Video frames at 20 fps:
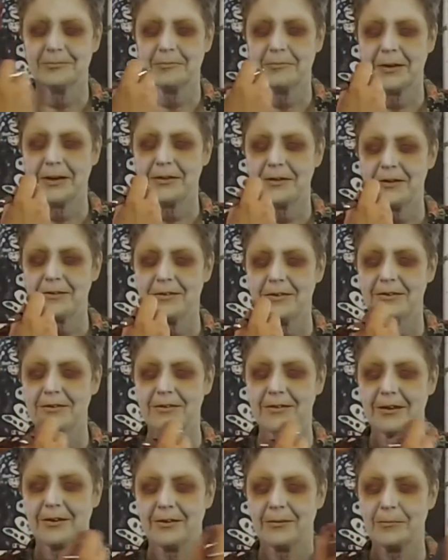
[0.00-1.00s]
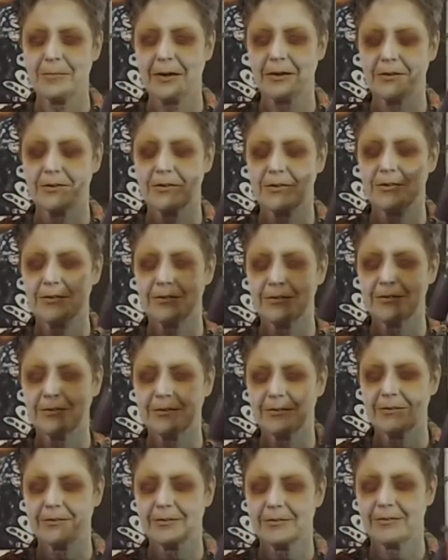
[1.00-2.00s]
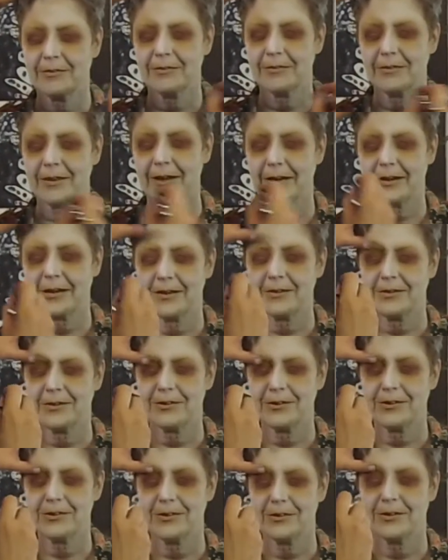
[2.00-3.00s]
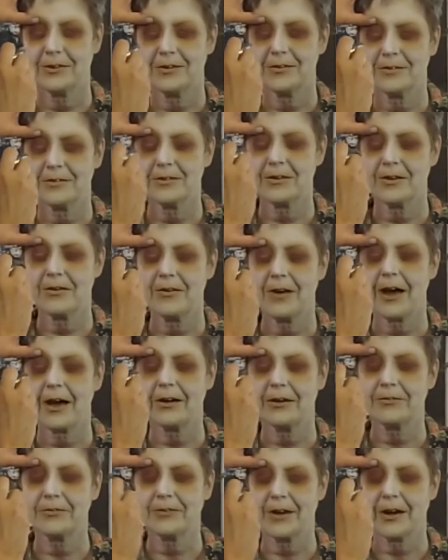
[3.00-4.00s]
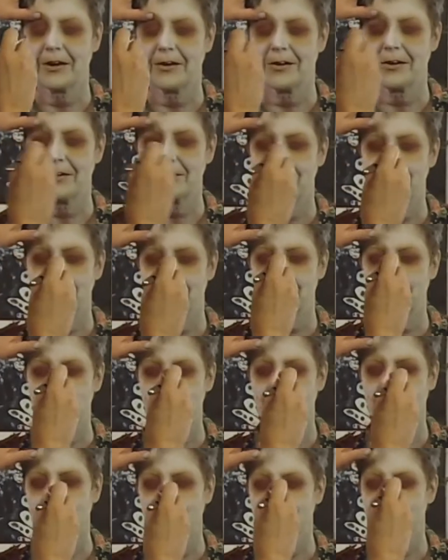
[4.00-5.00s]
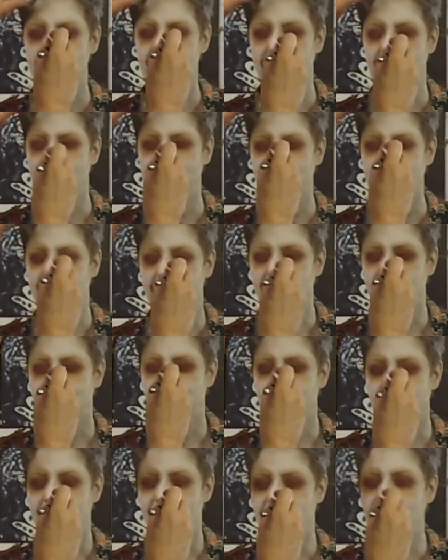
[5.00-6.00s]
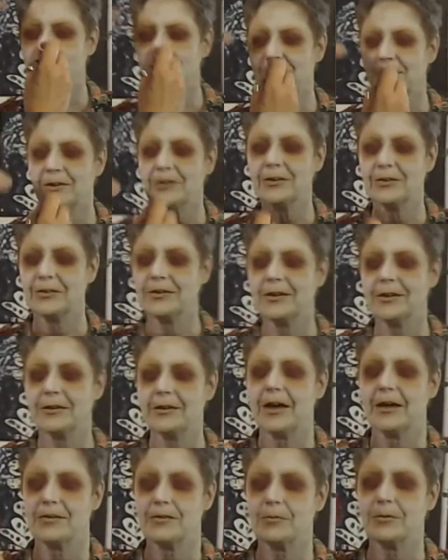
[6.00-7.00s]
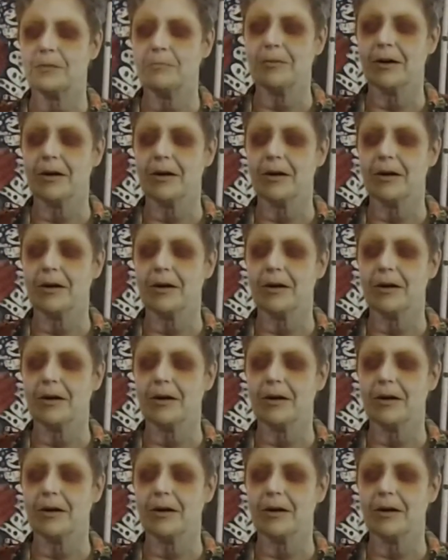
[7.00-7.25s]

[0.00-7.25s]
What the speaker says: lightly in all areas of your makeup. This will make your results more flowing and natural. To